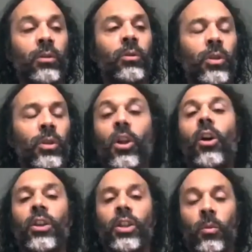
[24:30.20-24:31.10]

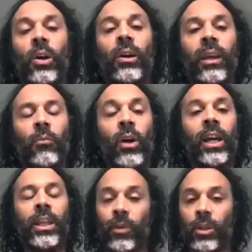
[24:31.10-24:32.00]
start to work in
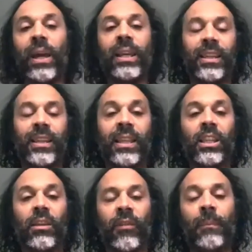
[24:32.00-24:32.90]
ways which made sense to
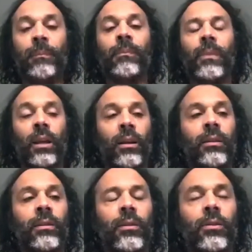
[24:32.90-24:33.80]
them,
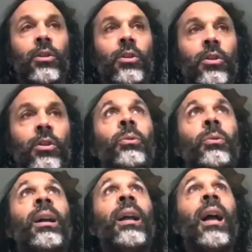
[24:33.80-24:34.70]
and to
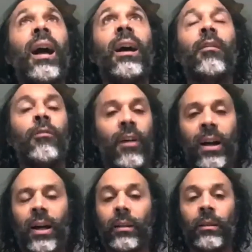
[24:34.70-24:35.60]

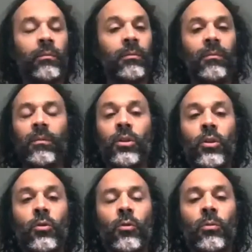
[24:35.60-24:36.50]
find
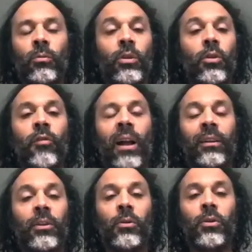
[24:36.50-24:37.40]
new
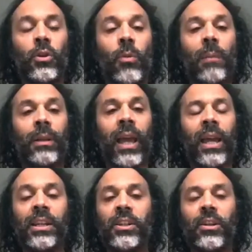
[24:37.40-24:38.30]
values, new
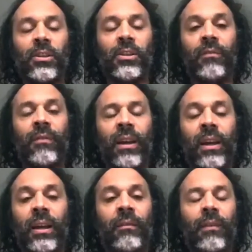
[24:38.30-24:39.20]
applications in
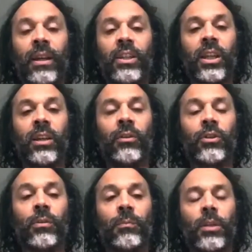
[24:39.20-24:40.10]
their skills
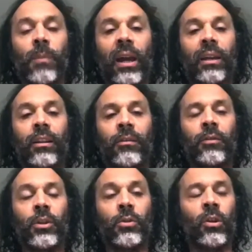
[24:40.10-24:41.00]
and perspective,
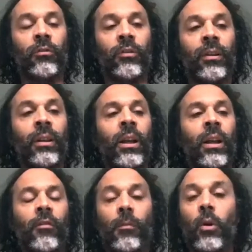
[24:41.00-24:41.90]
was one of the
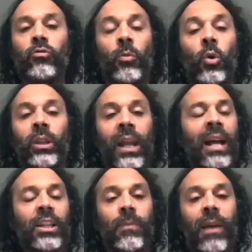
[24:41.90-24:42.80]
most rewarding
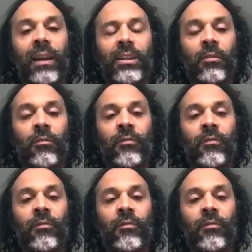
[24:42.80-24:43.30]
aspects of